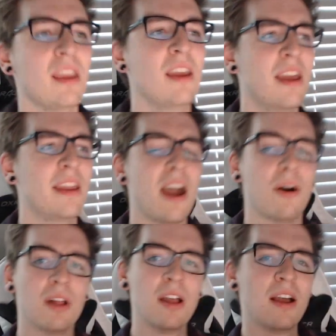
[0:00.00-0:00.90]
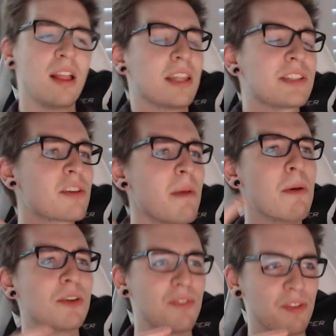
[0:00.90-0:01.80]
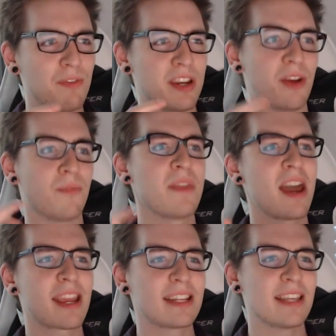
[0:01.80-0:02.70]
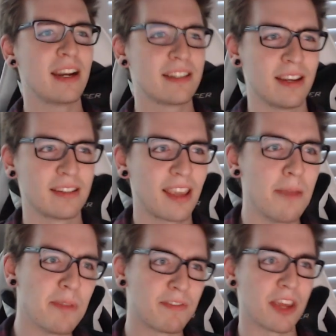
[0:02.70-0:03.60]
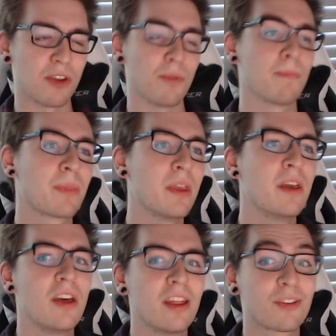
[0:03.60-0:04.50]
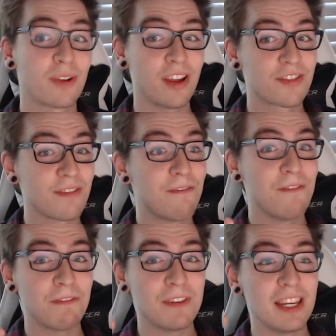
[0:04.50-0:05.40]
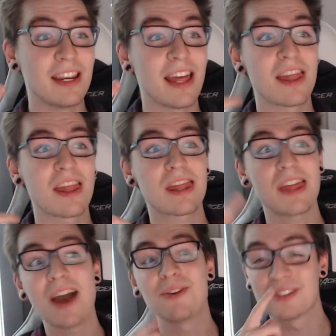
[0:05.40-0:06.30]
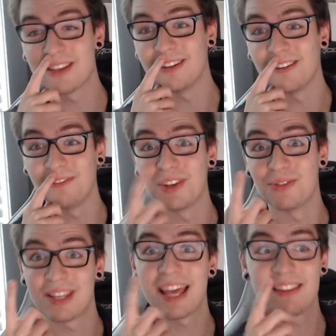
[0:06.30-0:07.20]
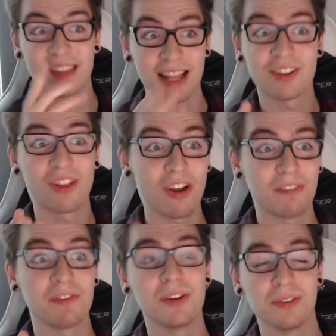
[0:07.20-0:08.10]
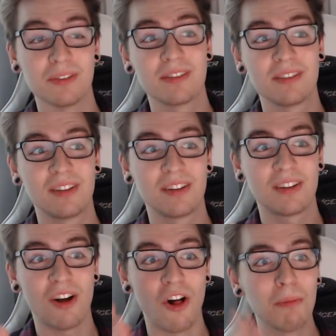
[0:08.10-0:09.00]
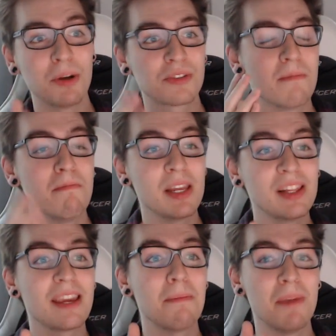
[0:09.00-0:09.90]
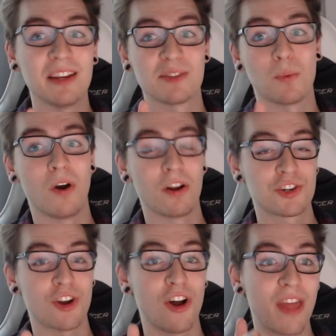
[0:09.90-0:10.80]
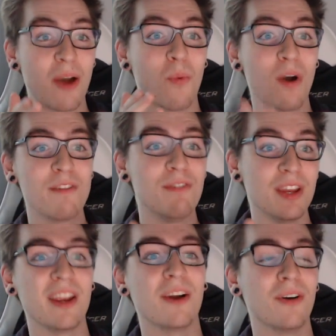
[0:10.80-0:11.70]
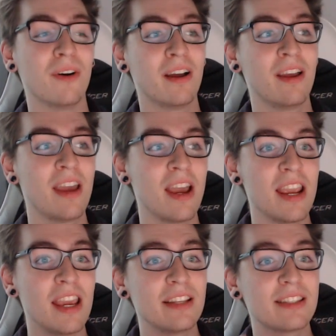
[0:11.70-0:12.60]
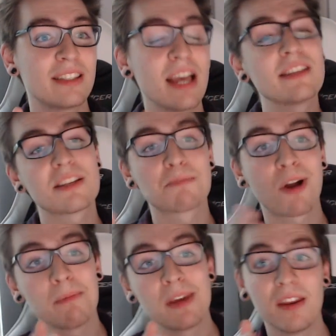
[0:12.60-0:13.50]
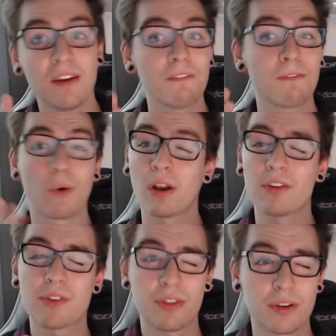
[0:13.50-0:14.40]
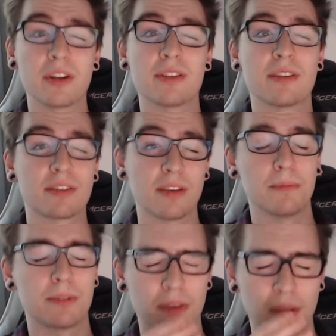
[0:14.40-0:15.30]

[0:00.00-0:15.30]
Now, let's look at my most viewed video. How to get 10 out of 10 Game Dev Tycoon. 315,000 views. That's a lot of views. Almost 1 million minutes watched on that one video. It says it's brought me in 436 subs.